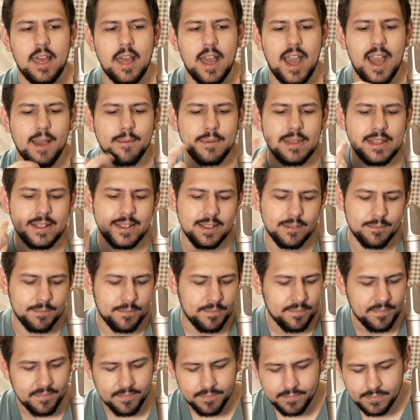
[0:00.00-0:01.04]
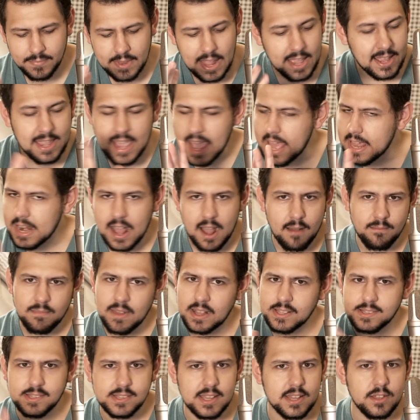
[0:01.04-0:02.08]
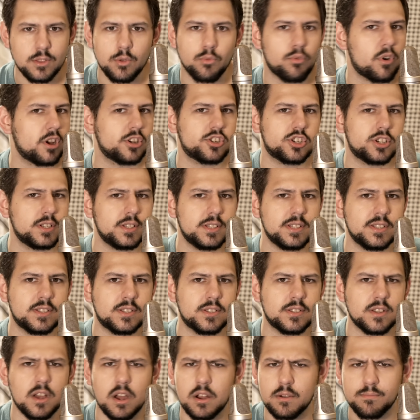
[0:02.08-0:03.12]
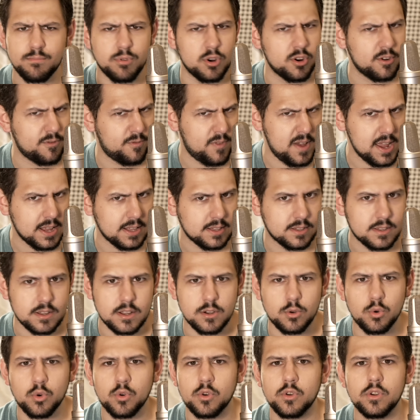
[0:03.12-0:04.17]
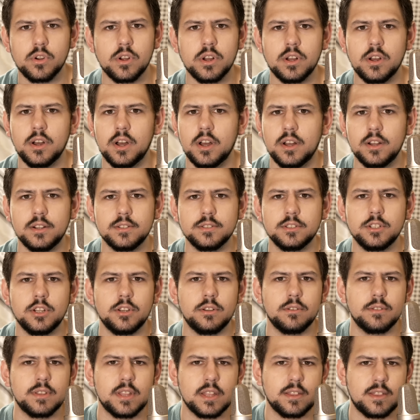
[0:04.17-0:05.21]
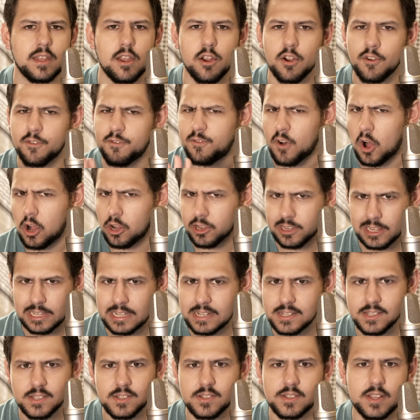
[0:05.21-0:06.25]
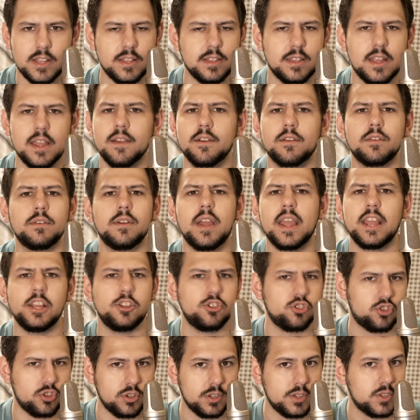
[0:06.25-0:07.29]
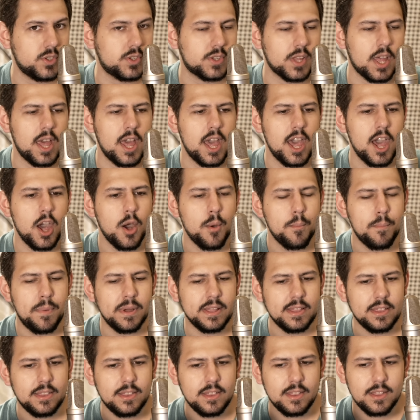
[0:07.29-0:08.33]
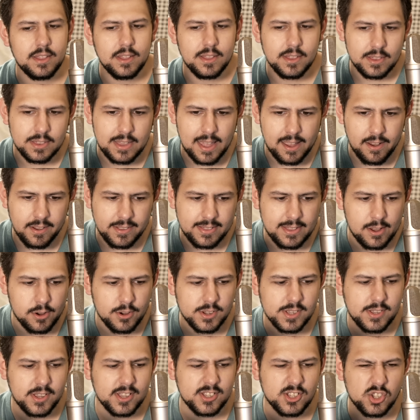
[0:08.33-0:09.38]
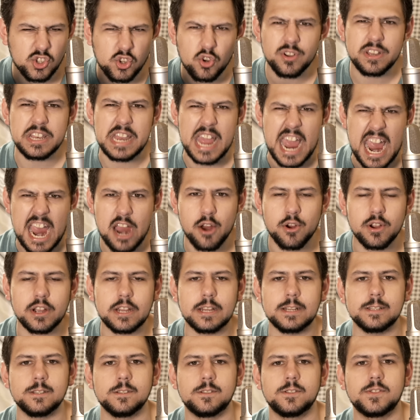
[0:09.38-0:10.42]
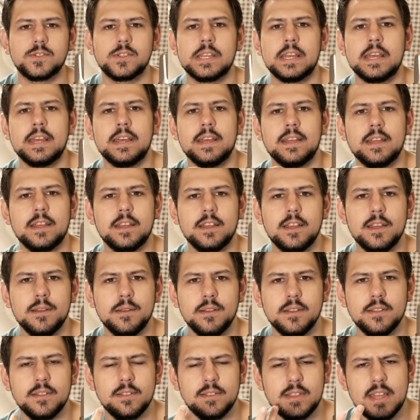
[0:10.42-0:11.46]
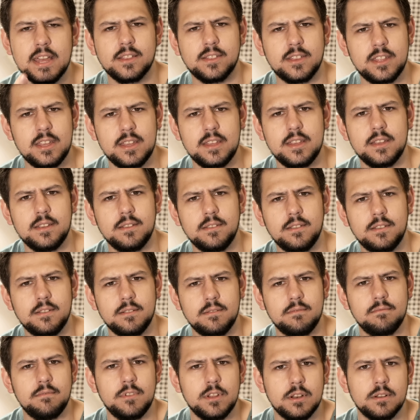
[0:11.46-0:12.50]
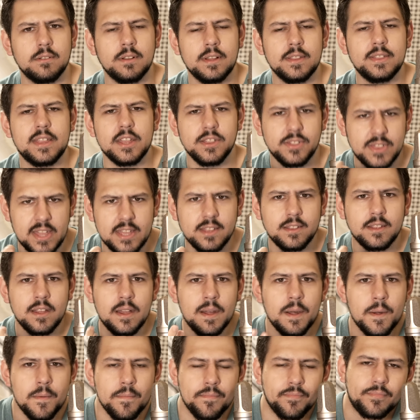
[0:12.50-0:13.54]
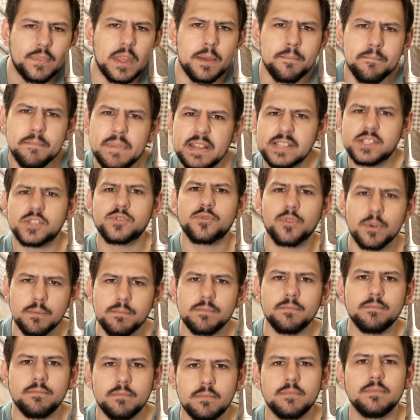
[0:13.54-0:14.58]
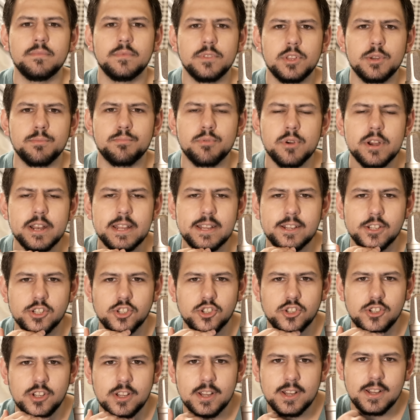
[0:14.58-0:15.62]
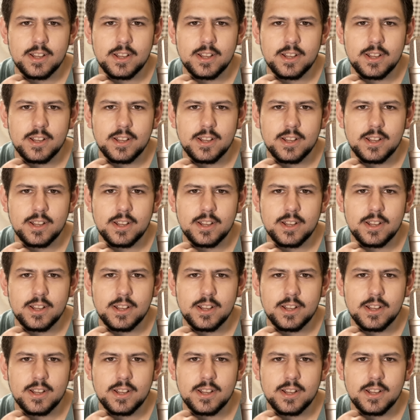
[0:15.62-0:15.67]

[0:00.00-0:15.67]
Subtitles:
I mean, again, I'm not saying the Russians are perfect or, you know, that they are faultless and they are angels. But there is a certain arrogance that the, you know, that emanates from the British.